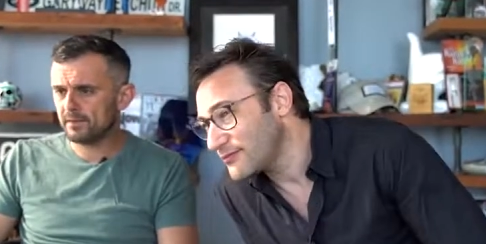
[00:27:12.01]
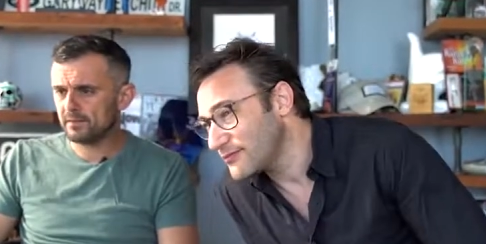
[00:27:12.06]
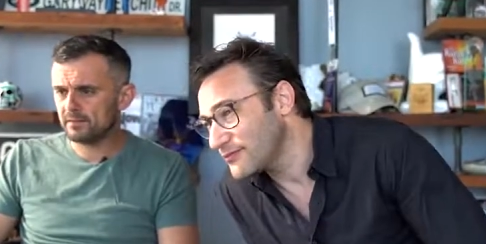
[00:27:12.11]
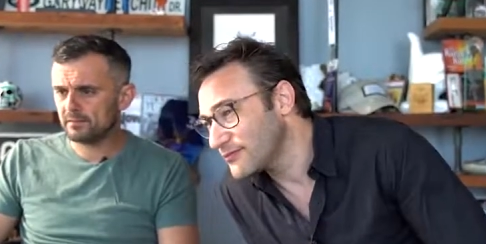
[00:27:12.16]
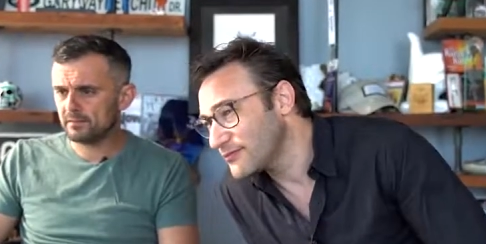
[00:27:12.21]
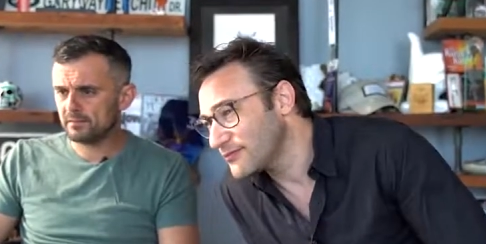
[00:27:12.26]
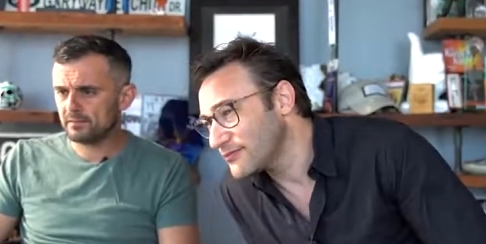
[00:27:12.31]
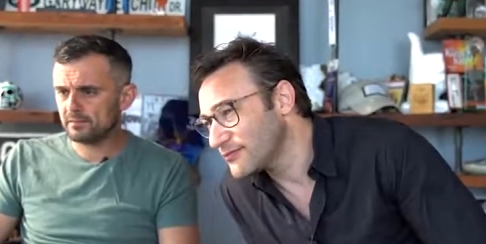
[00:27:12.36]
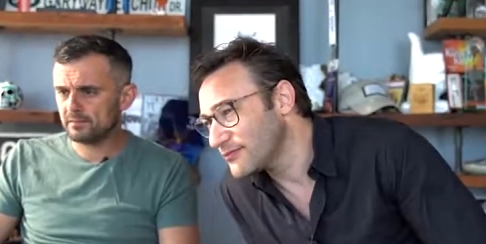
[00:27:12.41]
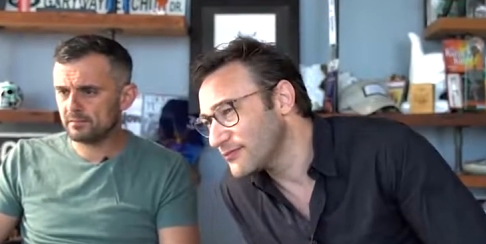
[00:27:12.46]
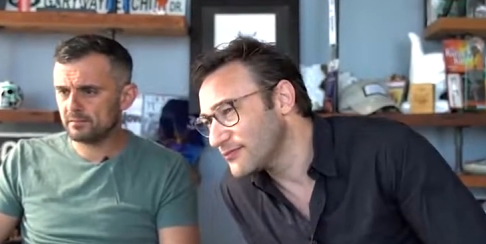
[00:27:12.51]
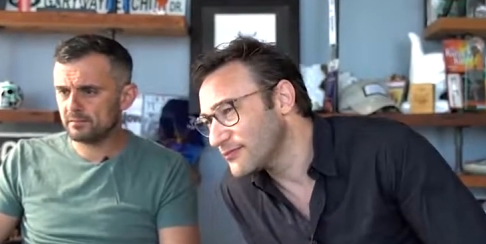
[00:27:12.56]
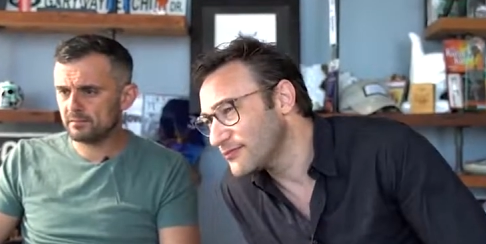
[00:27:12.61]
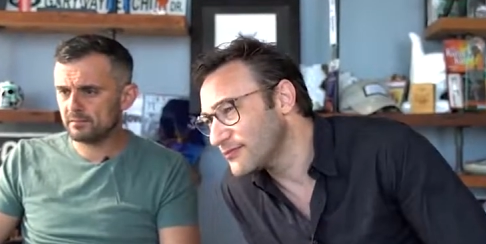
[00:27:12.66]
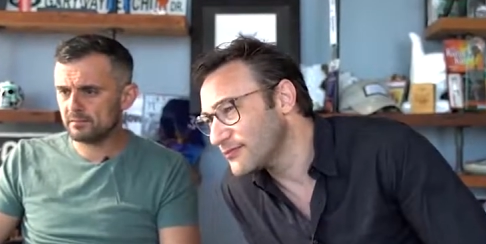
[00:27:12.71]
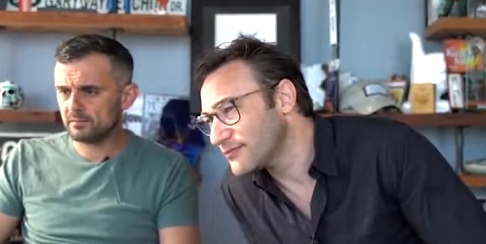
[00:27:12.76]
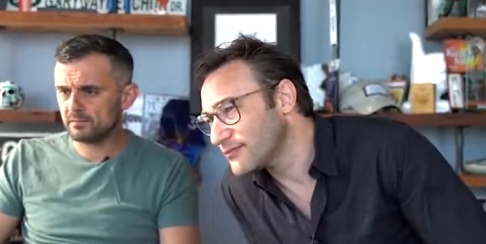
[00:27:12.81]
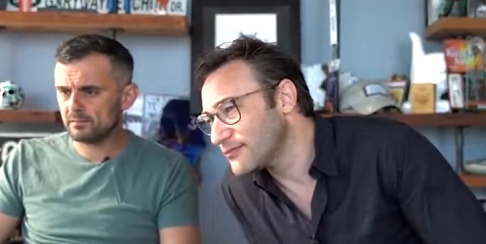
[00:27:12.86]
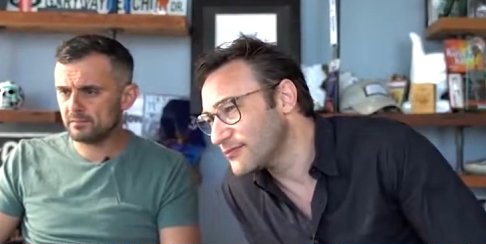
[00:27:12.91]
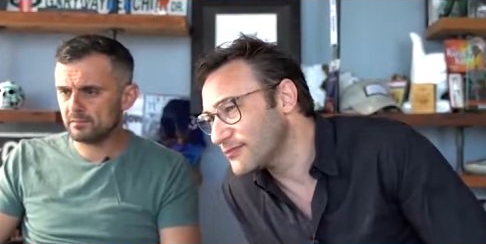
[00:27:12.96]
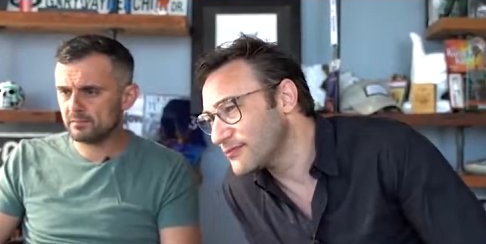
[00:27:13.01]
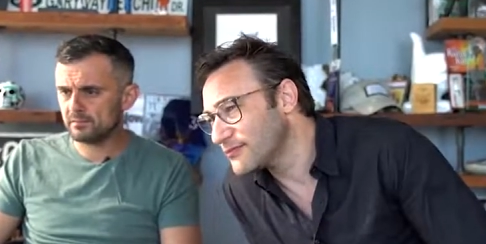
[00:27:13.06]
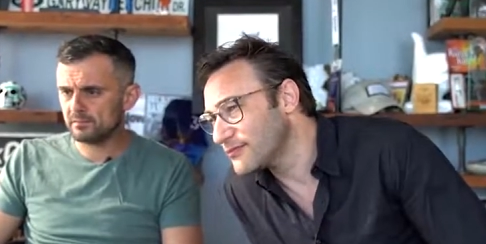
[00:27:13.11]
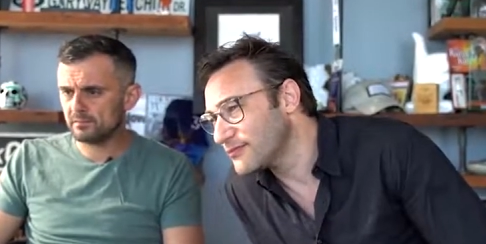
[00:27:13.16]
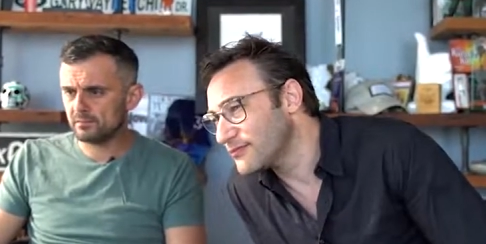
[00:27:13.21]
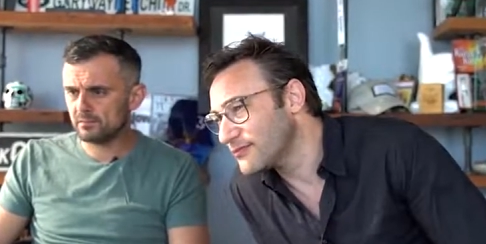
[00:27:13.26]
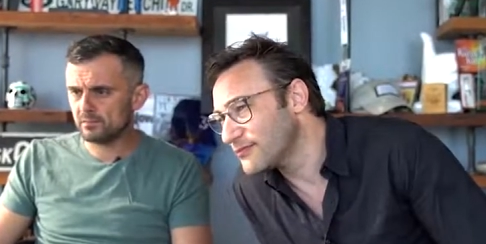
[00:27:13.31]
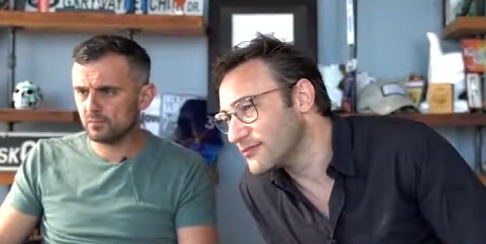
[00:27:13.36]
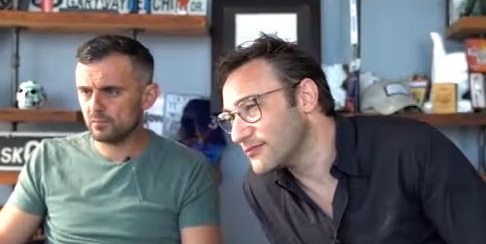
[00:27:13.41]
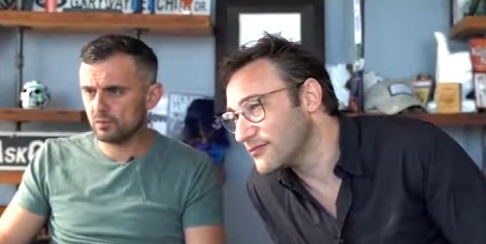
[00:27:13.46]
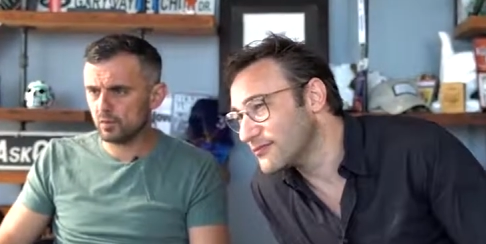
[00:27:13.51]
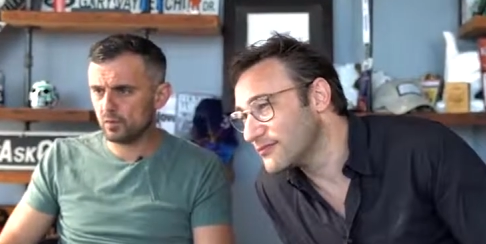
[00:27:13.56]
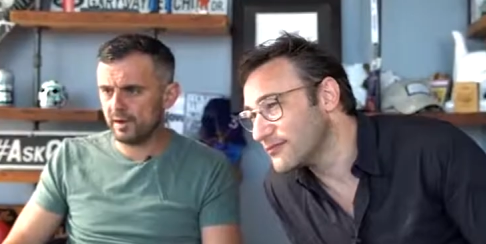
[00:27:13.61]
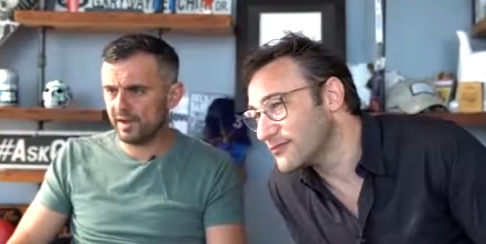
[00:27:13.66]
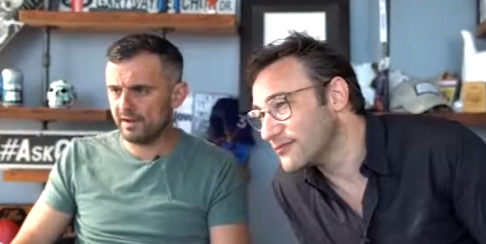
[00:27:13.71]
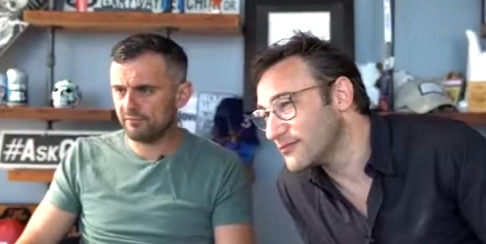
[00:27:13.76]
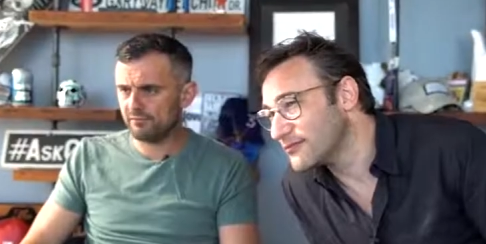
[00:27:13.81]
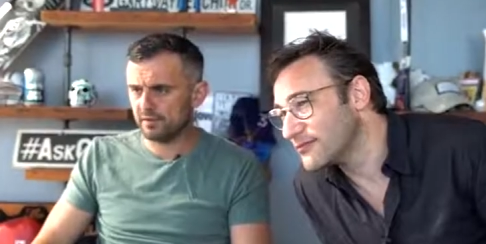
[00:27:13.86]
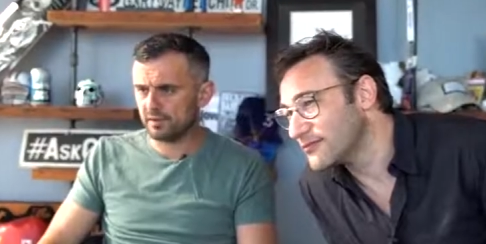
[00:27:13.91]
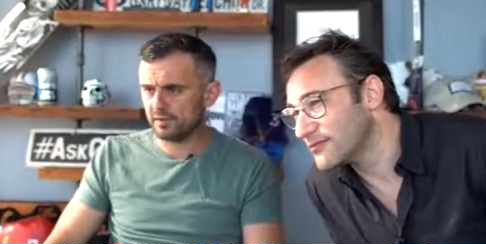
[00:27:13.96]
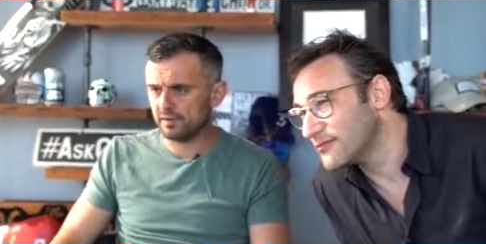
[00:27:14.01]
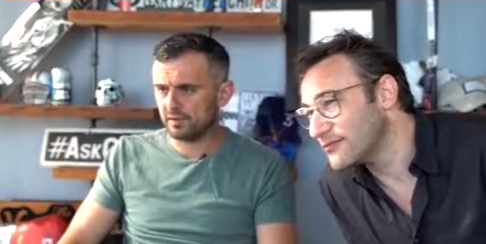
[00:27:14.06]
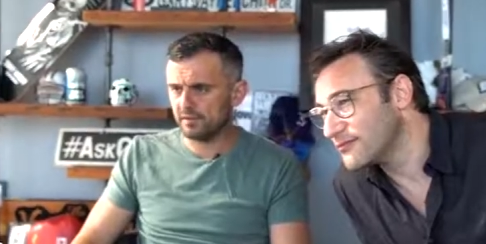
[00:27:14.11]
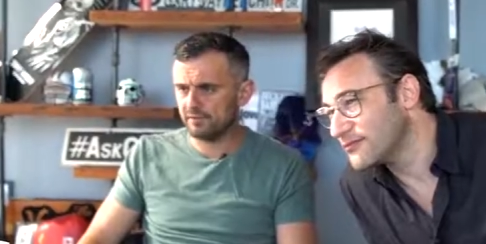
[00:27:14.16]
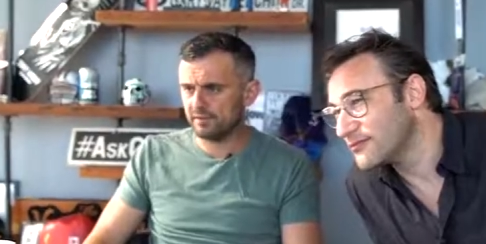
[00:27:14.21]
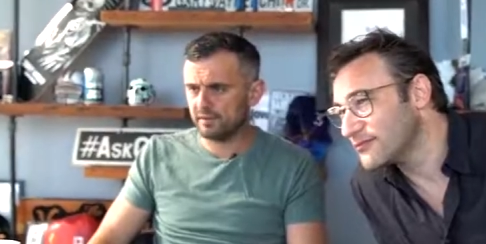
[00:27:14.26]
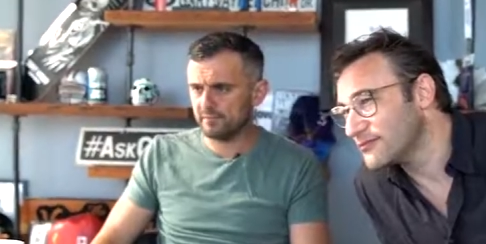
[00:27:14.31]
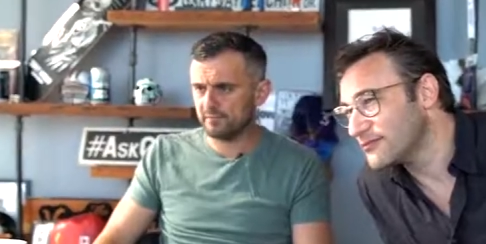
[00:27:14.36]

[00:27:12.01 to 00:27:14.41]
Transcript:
Speaker 1: Africa. Going to Africa. I love